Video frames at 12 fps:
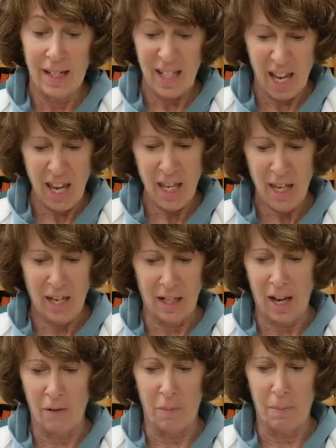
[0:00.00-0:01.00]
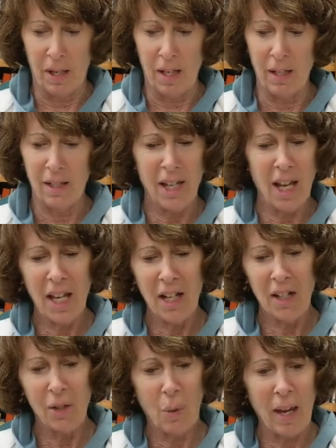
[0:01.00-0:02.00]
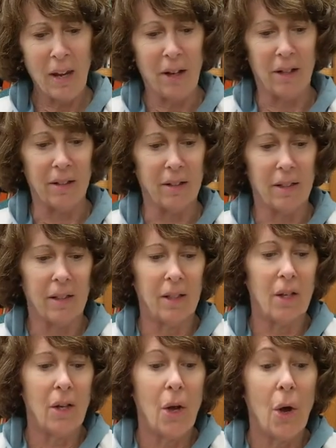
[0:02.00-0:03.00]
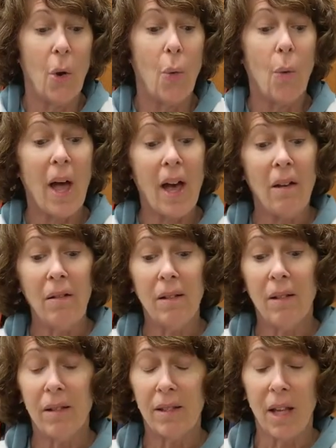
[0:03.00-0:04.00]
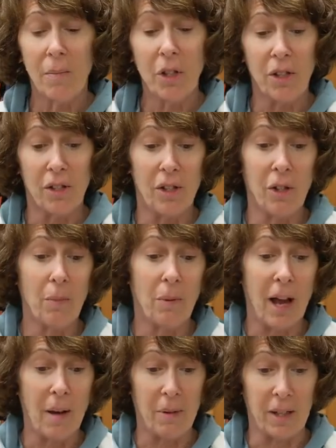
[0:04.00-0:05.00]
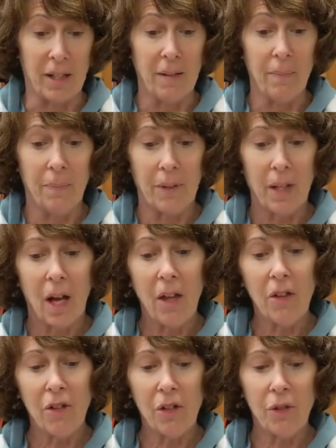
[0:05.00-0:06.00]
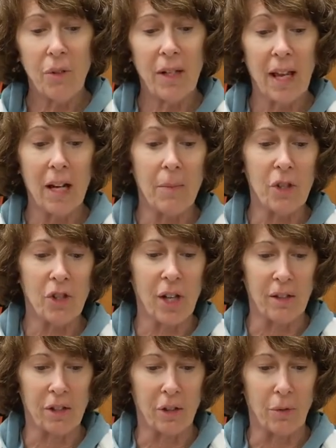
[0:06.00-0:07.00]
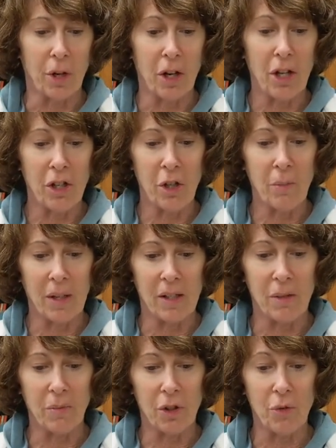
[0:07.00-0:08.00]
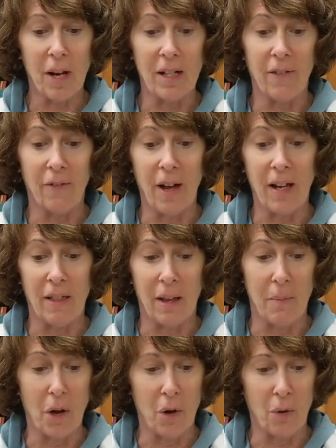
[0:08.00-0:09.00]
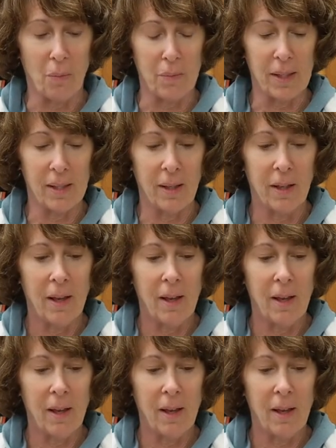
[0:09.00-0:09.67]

Taking, I repeat, taking us where? Well, some to the zoo probably, others to an animal shelter where humans will try to find them homes.